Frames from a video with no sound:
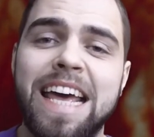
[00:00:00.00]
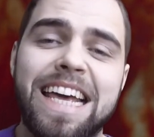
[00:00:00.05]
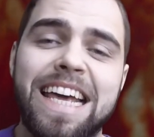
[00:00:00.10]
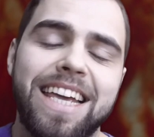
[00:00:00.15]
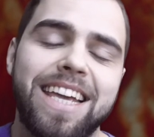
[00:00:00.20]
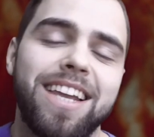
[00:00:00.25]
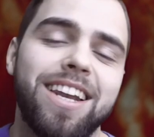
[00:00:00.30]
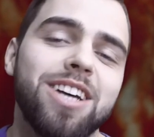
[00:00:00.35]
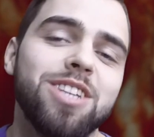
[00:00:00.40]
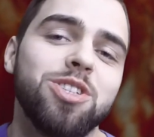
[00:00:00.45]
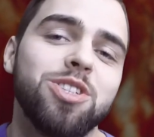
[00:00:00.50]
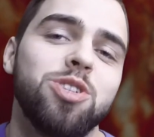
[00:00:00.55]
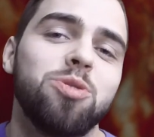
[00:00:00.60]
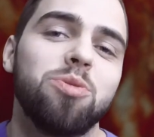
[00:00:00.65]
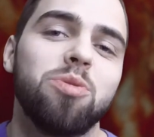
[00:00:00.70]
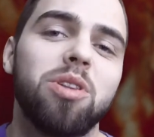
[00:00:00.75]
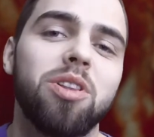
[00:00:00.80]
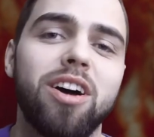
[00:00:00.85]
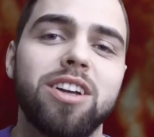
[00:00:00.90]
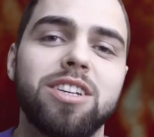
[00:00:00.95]
he doesn't
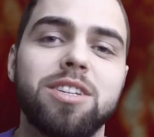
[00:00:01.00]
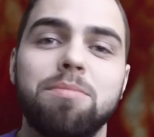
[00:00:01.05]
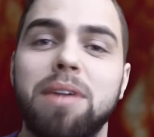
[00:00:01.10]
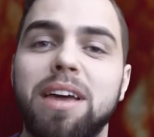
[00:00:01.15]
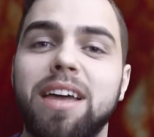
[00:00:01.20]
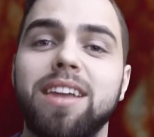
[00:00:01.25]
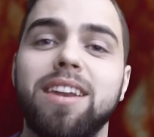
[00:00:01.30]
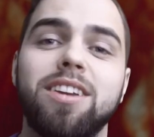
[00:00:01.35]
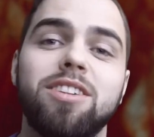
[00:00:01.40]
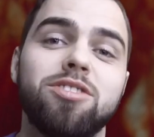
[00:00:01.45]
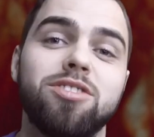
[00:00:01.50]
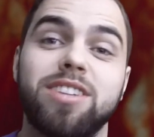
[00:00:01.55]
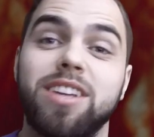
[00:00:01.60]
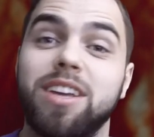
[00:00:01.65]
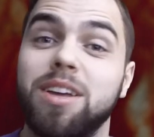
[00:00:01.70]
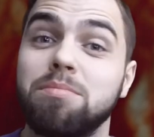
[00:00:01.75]
do a lot to make it interesting